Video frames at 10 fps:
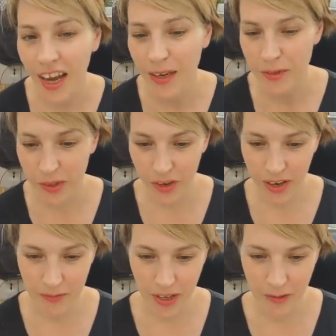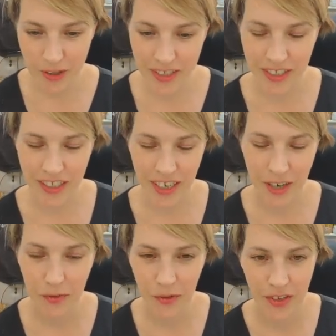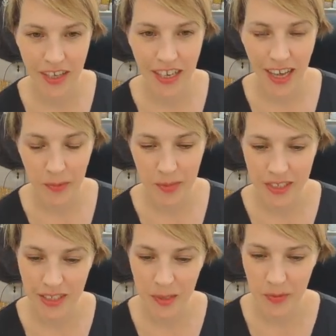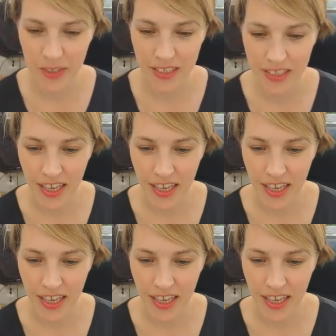And I'm sorry if that wasn't clear for the CAL participants,